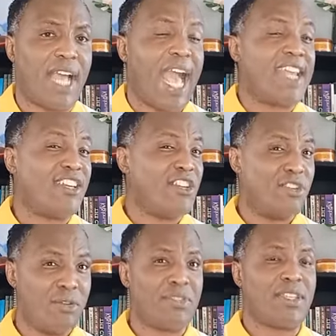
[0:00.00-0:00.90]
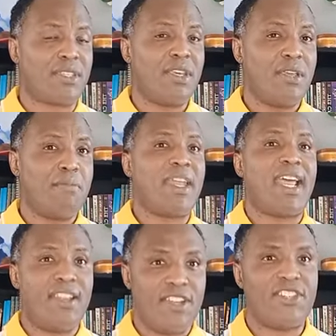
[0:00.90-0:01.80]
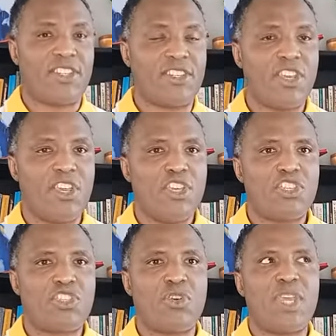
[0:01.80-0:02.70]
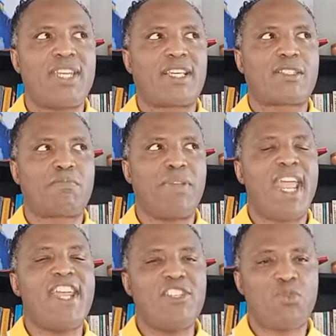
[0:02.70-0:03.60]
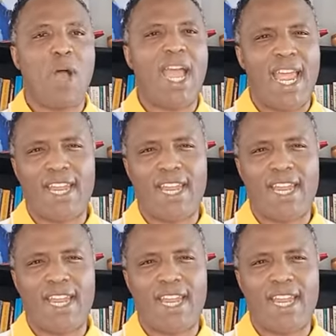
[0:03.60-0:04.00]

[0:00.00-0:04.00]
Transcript: I didn't know this, but I learned it. So it explains why